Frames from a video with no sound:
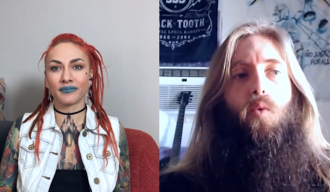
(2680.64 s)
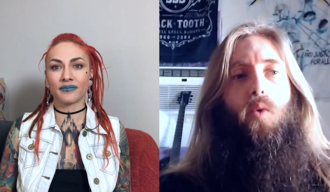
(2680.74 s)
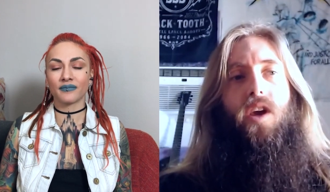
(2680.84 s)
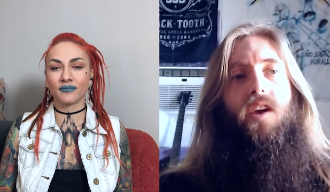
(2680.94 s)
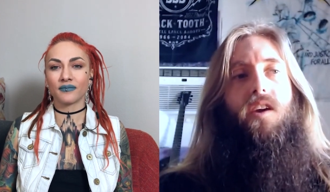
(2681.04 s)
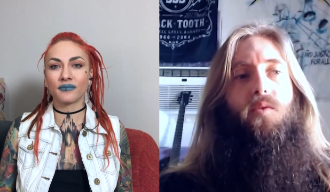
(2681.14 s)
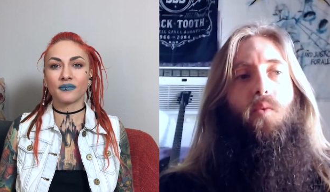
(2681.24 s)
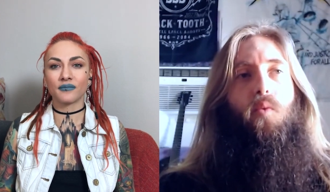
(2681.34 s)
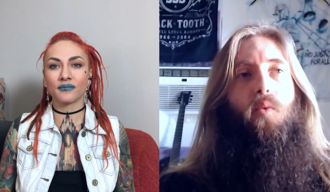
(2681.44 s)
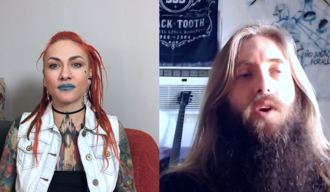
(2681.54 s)
Speaker 1: we,
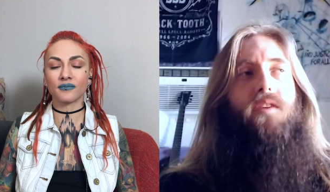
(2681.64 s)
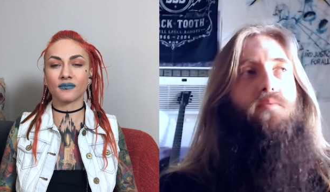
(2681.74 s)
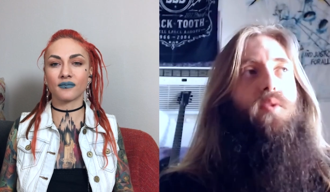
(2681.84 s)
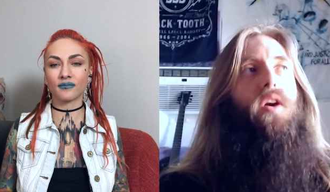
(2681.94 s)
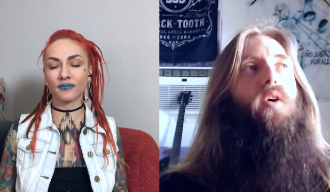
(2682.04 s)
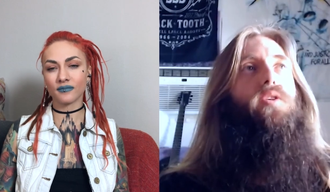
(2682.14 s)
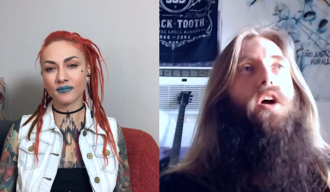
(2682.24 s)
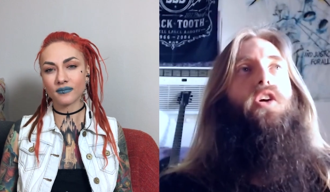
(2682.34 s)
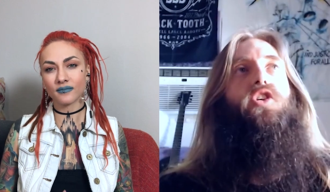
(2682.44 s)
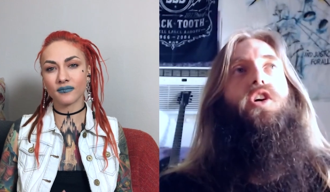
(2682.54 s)
we, we hold
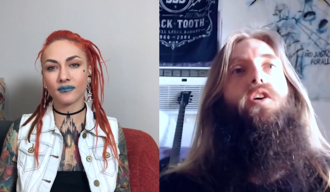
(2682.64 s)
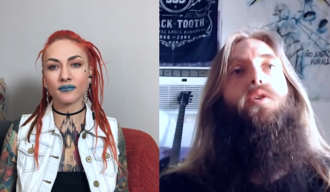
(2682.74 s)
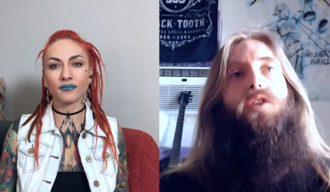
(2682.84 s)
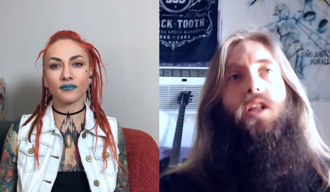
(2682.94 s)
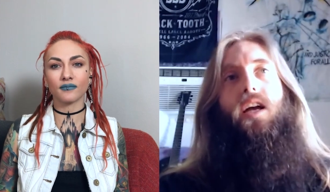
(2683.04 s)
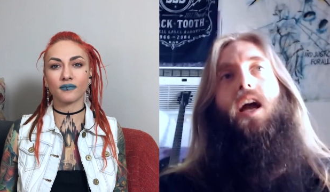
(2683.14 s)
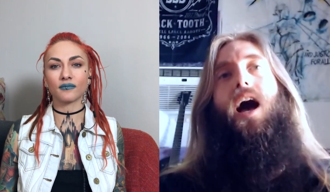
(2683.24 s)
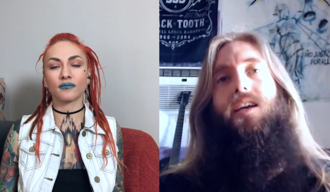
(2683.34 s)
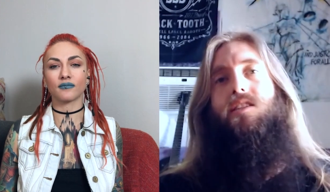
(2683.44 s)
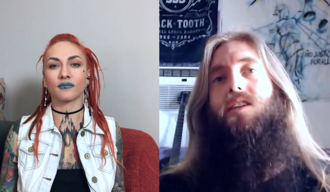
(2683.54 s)
our show to like
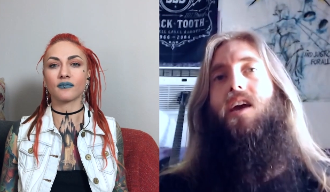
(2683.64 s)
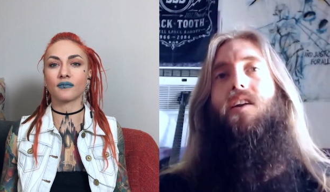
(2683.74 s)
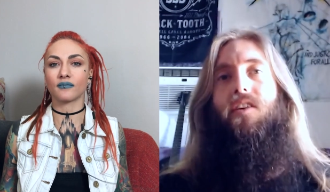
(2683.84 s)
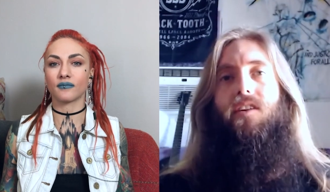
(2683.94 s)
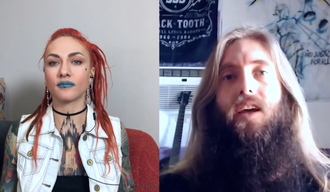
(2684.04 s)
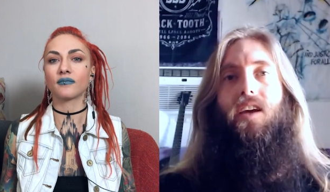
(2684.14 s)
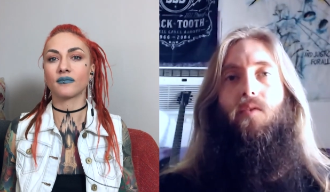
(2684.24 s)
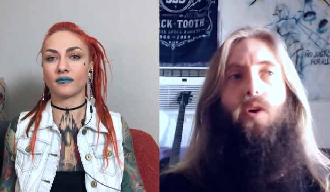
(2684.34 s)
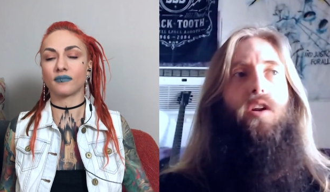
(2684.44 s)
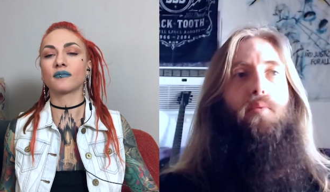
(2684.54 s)
a high standard.
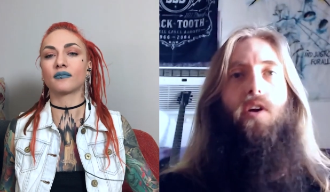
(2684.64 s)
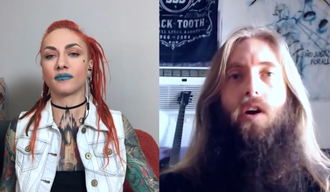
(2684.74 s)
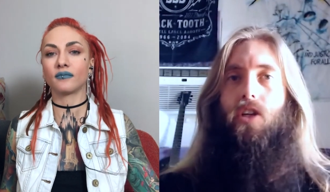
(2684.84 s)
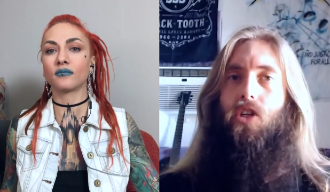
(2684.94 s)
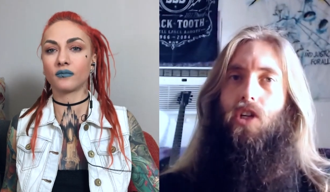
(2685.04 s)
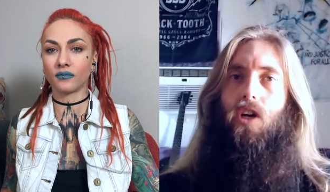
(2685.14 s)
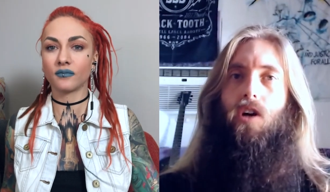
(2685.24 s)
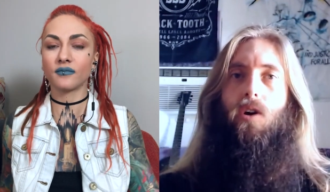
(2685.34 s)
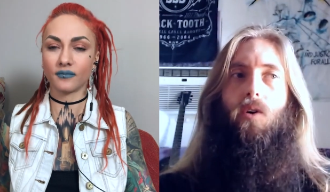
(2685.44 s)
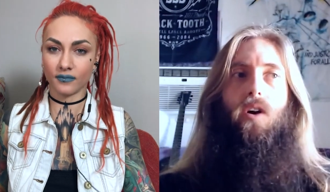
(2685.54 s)
Like if we're going to put on a
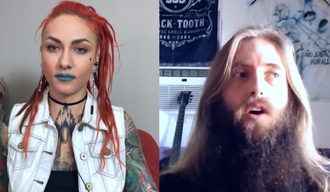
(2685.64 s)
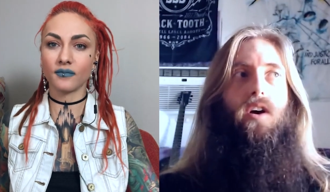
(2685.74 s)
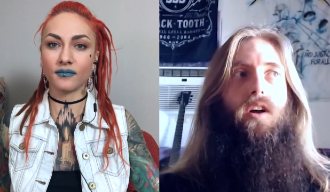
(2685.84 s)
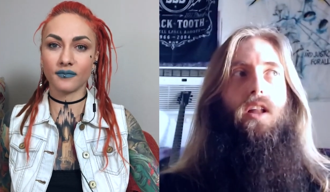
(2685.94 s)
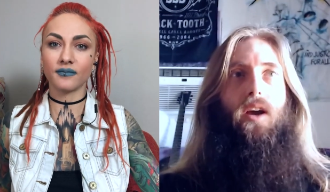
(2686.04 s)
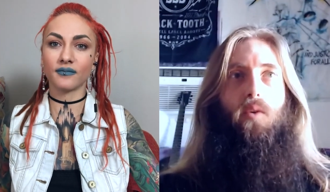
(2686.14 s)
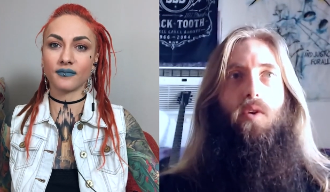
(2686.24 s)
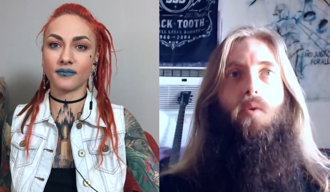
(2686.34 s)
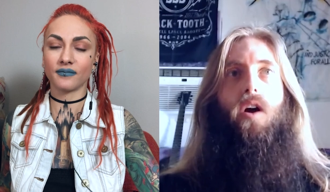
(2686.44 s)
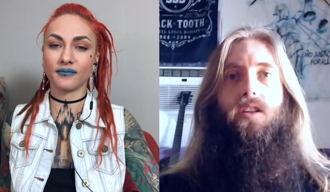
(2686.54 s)
show, like
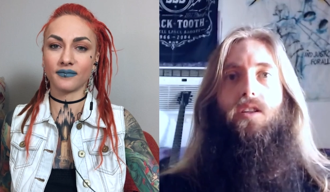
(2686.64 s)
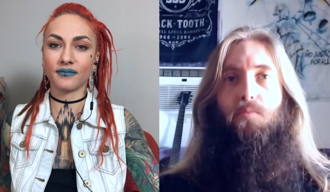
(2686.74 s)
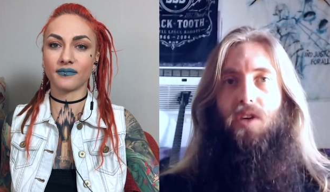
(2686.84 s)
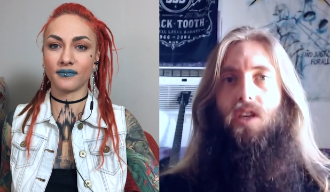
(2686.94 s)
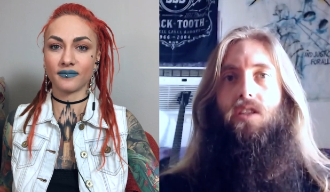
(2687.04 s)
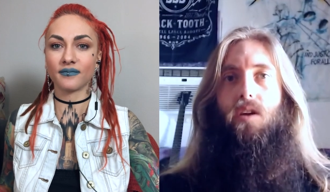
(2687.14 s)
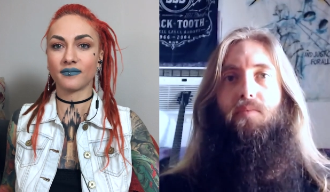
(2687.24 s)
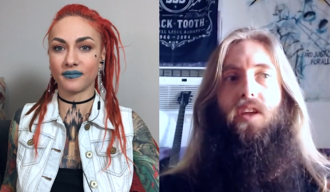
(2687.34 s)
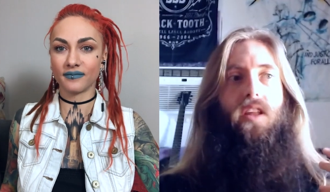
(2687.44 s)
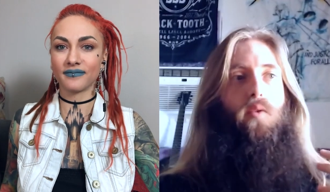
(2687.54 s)
we want it to be
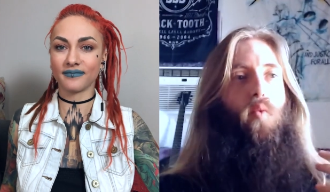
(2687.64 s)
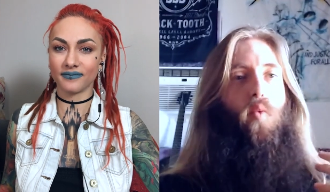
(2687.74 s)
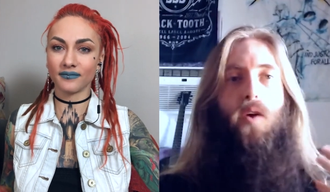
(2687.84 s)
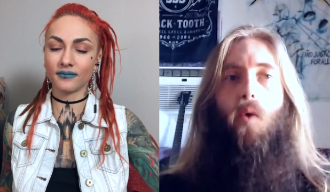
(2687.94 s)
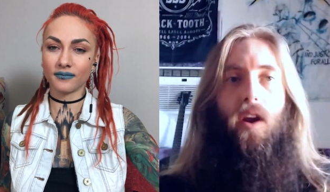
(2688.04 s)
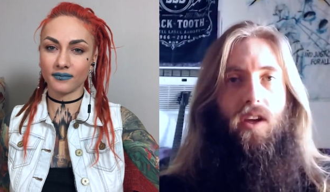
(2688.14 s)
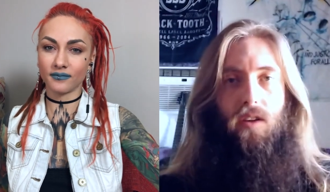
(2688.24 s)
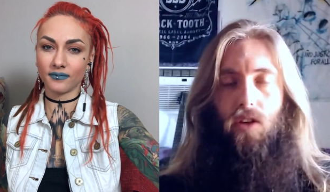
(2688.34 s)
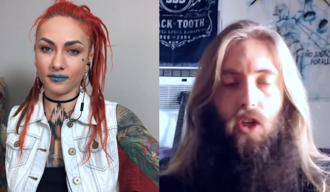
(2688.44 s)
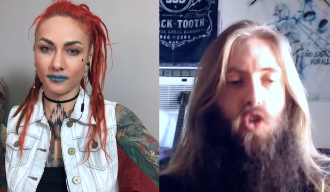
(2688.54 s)
something that we want
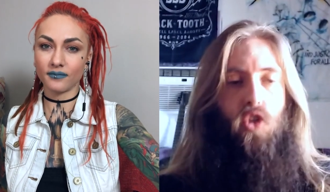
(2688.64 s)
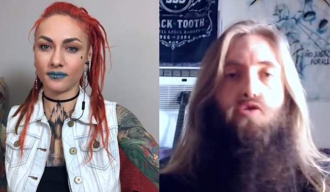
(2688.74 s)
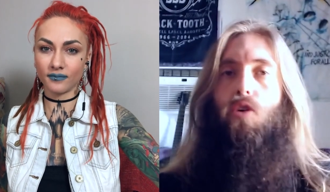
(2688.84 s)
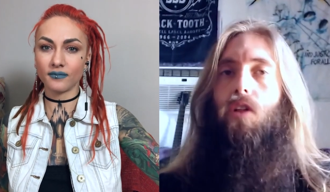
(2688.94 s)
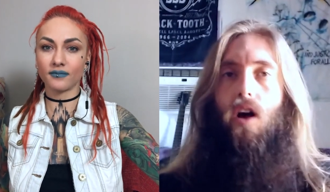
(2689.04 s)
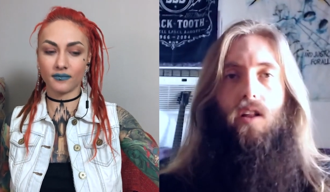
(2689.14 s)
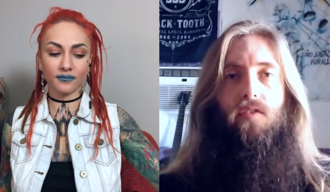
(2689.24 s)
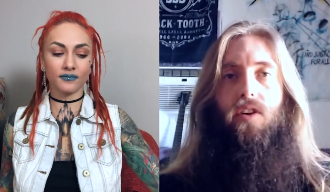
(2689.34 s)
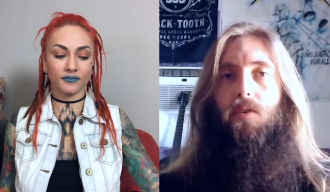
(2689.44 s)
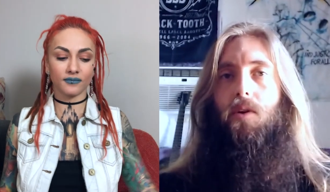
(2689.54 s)
to c- control all
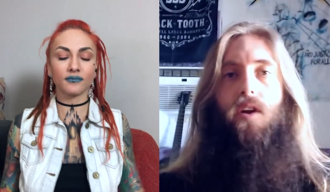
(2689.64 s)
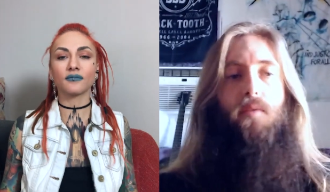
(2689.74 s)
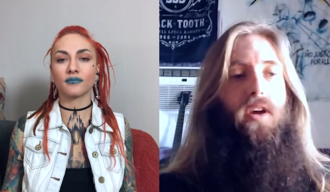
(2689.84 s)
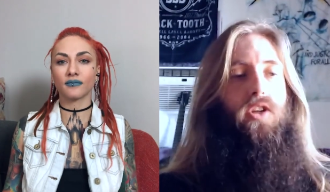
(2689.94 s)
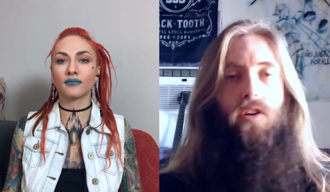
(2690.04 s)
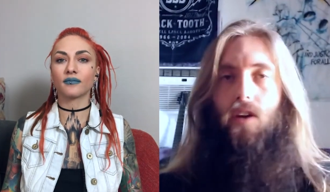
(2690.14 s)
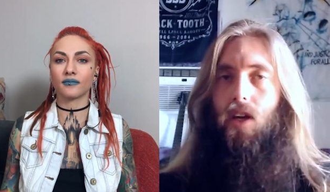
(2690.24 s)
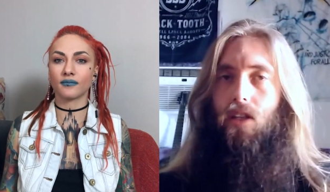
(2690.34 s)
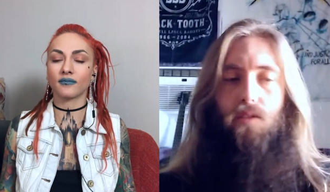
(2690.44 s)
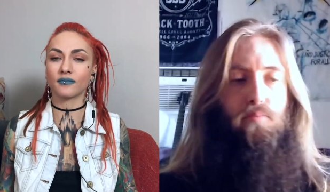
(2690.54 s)
of it. We want to make sure
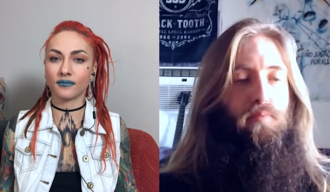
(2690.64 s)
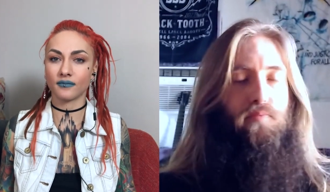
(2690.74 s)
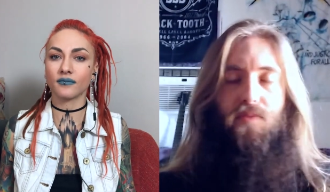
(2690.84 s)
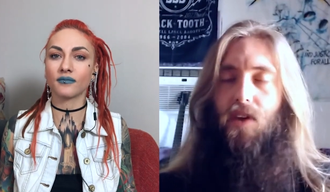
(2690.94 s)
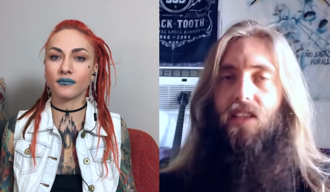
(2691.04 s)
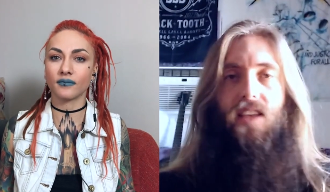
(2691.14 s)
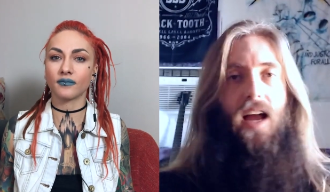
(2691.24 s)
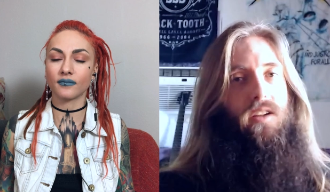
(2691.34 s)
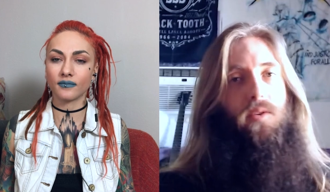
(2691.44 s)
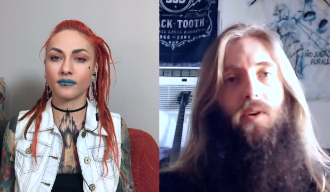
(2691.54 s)
it's
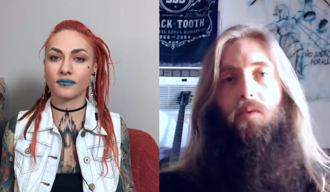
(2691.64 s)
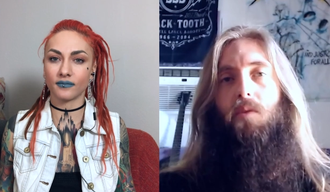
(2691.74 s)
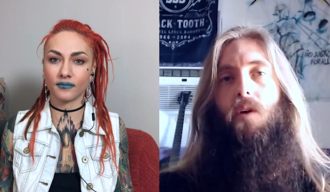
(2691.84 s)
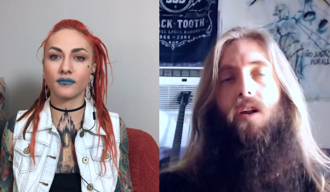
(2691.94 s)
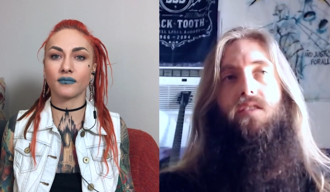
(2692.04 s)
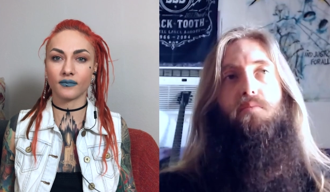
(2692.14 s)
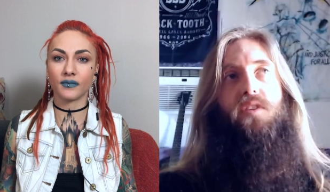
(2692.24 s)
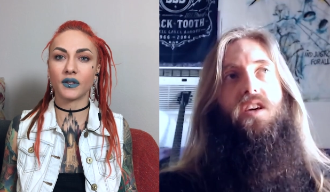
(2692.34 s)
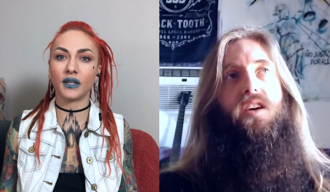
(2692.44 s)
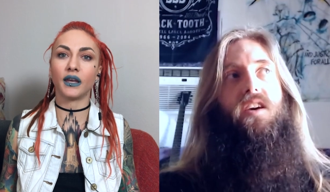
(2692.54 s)
exactly the way we want it to
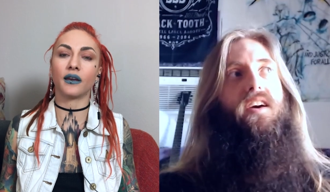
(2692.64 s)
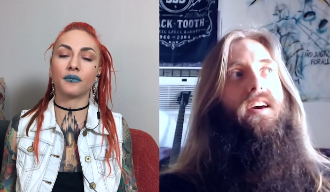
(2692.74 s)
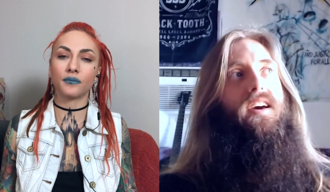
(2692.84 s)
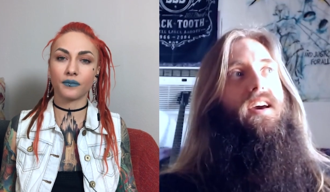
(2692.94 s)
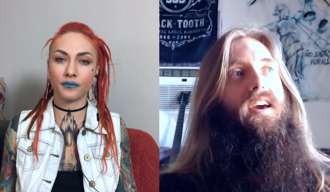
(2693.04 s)
be. Yeah.